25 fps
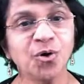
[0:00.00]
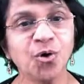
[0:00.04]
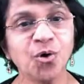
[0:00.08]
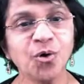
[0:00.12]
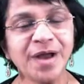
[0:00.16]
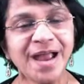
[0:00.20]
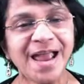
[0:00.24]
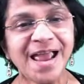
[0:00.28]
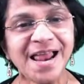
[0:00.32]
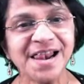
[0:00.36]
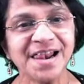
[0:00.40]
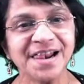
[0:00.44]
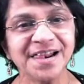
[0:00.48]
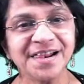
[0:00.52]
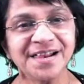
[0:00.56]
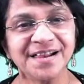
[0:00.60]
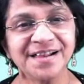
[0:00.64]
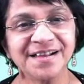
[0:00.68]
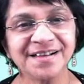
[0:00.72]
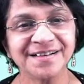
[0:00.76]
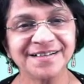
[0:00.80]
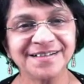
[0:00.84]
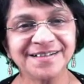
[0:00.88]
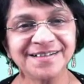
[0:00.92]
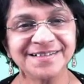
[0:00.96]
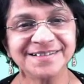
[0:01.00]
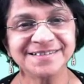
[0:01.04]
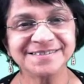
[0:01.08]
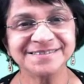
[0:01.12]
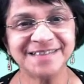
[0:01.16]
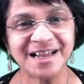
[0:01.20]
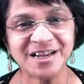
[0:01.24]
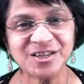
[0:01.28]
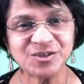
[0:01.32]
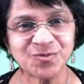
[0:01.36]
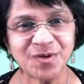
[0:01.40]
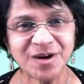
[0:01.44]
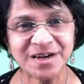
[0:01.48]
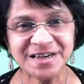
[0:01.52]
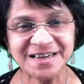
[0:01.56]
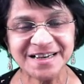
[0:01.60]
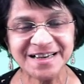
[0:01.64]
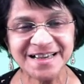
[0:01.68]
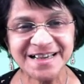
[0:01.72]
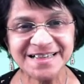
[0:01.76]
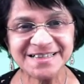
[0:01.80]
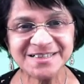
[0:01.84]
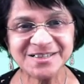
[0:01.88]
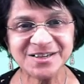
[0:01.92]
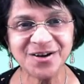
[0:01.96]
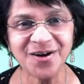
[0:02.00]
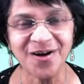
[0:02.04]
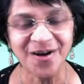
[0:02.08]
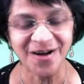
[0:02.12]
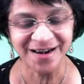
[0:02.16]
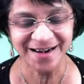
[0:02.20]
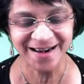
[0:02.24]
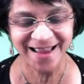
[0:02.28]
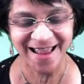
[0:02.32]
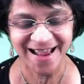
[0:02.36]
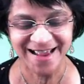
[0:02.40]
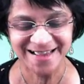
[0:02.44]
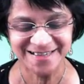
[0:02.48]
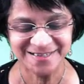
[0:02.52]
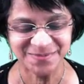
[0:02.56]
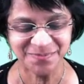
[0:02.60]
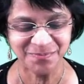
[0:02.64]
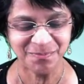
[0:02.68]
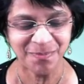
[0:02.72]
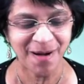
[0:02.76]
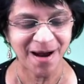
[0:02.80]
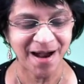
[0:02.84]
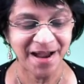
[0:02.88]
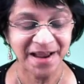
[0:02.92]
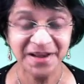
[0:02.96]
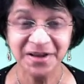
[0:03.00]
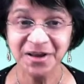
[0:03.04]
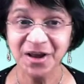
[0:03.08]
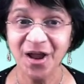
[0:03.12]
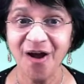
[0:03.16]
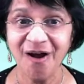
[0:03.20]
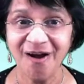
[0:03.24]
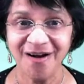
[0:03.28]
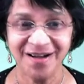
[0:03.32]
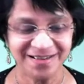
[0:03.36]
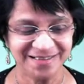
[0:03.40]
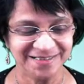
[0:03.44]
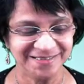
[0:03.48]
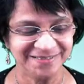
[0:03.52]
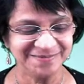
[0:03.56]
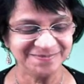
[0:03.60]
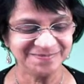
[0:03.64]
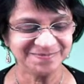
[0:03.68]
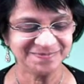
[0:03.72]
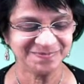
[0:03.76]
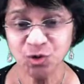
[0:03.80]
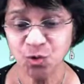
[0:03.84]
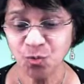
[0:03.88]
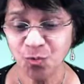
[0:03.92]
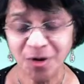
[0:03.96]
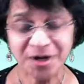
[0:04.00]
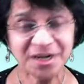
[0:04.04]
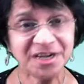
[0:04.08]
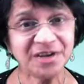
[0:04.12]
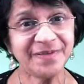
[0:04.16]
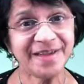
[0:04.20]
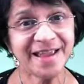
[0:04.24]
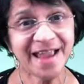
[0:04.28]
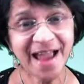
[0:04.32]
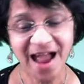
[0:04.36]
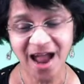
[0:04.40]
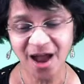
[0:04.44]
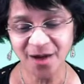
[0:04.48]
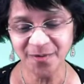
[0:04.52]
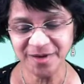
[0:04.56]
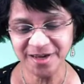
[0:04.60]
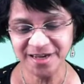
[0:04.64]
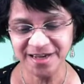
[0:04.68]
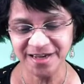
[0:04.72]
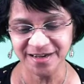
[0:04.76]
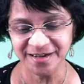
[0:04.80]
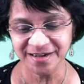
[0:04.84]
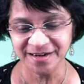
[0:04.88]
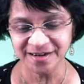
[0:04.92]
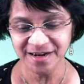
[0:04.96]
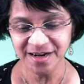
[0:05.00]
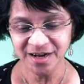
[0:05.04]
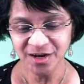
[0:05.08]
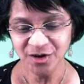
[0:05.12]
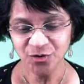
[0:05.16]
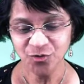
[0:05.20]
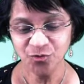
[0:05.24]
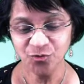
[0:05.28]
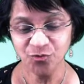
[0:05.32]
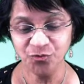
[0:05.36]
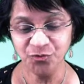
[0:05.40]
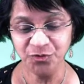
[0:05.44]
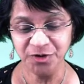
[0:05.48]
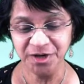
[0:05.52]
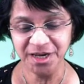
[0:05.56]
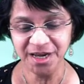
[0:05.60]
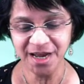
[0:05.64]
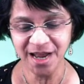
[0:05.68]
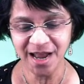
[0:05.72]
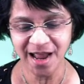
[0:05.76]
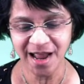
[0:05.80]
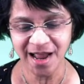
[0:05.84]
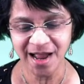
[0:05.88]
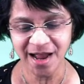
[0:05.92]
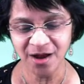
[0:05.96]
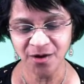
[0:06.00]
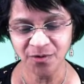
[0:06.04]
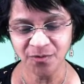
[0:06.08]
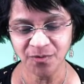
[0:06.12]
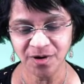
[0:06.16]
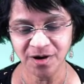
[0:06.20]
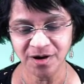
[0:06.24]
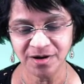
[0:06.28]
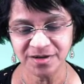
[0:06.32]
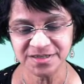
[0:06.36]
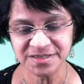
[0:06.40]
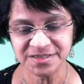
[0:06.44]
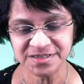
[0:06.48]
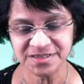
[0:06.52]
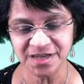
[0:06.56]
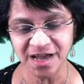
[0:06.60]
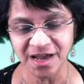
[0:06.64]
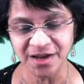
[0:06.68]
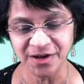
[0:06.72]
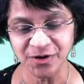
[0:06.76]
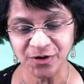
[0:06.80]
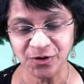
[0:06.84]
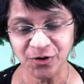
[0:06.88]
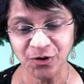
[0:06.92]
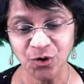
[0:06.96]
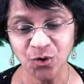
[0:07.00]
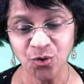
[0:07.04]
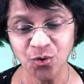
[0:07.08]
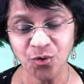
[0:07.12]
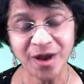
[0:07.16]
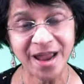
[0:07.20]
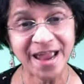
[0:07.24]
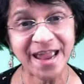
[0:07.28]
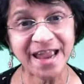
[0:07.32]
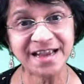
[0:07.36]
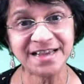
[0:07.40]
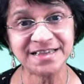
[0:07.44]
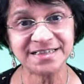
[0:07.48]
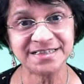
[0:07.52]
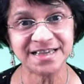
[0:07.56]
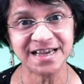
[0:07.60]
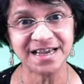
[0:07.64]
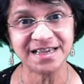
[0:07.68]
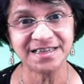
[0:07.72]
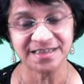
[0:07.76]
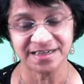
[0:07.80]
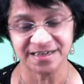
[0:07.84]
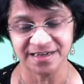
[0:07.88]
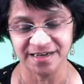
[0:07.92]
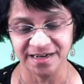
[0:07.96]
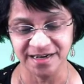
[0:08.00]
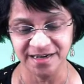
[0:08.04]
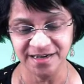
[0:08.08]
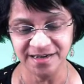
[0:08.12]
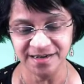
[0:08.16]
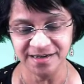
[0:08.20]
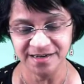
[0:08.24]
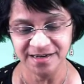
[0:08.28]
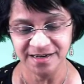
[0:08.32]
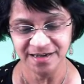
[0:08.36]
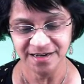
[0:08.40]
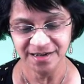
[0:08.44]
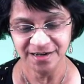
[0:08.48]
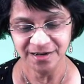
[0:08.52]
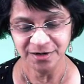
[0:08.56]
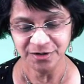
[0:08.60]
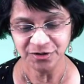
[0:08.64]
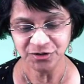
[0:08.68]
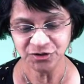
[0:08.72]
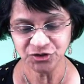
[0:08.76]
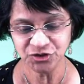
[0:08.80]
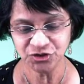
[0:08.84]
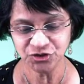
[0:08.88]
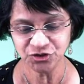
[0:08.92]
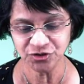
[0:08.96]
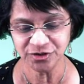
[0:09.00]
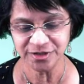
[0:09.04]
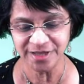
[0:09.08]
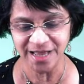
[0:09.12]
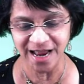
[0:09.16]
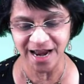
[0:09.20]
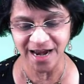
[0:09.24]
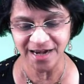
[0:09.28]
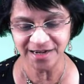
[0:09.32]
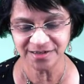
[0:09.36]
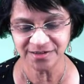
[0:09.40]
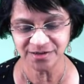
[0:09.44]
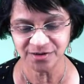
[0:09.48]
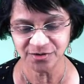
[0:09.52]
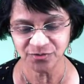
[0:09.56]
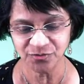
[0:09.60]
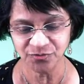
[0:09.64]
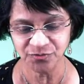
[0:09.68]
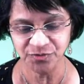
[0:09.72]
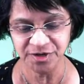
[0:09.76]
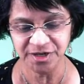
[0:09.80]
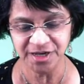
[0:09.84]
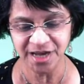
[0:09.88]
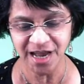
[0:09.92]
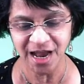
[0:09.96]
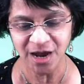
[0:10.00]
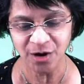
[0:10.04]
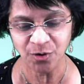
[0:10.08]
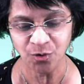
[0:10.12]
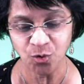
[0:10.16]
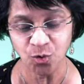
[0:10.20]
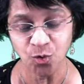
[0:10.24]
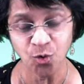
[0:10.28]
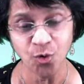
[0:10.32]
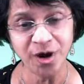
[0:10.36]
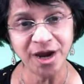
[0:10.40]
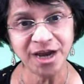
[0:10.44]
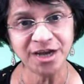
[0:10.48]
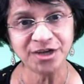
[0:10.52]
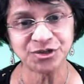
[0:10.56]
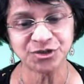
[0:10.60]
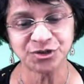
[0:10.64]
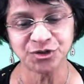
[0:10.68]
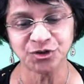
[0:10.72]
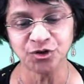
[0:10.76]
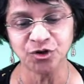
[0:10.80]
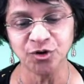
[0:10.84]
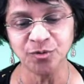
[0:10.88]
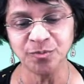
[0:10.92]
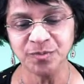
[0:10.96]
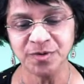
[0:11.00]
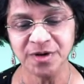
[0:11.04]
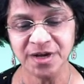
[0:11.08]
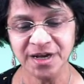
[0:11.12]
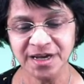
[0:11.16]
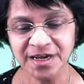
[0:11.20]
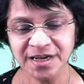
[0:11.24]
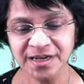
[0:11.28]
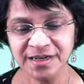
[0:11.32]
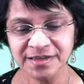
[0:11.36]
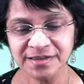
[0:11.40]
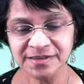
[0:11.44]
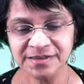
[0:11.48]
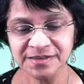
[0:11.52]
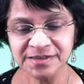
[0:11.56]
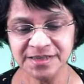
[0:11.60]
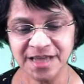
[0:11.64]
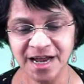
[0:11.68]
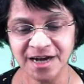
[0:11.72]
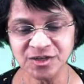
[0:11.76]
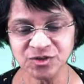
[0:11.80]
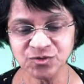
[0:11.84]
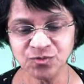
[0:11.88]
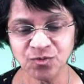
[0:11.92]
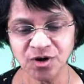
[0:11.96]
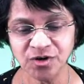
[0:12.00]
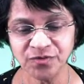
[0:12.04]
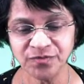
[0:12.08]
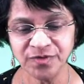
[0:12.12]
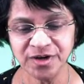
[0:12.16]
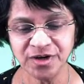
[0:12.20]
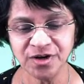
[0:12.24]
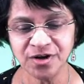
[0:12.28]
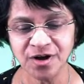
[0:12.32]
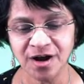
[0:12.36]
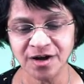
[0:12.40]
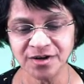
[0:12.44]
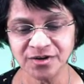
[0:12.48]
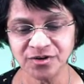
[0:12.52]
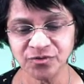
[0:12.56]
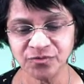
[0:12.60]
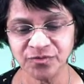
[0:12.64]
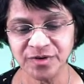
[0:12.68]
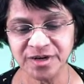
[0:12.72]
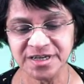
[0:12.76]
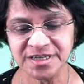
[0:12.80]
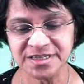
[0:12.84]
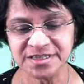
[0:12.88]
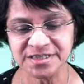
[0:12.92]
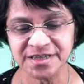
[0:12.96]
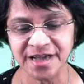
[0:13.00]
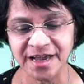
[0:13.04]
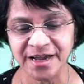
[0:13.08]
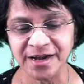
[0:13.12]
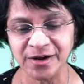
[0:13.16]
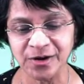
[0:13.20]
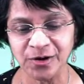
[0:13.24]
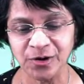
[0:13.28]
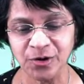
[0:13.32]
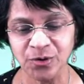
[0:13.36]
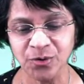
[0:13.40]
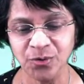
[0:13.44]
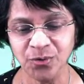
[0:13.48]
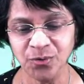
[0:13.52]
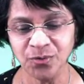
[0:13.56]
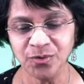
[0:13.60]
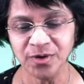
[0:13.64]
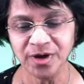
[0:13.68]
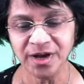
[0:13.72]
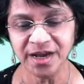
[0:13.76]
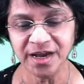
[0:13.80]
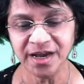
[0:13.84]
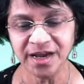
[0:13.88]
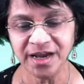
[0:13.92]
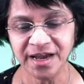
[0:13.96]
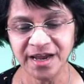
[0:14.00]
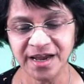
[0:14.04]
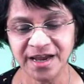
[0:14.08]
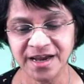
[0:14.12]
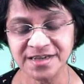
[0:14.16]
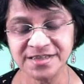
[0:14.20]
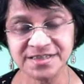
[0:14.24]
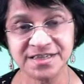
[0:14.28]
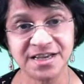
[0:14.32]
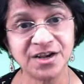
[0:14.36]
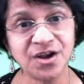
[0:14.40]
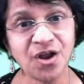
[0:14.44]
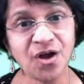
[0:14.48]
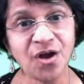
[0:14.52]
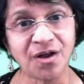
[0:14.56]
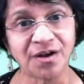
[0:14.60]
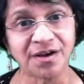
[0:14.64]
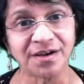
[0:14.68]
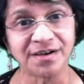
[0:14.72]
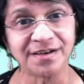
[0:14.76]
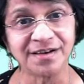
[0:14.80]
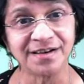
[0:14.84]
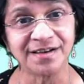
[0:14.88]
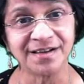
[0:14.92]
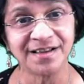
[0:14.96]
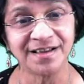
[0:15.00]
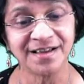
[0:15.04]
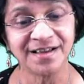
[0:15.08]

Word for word: OL. That's what it's called as binol. So what do we have here? We have a cyclohexane ring. To that we have OH group. That's what we got with cyclohexanol.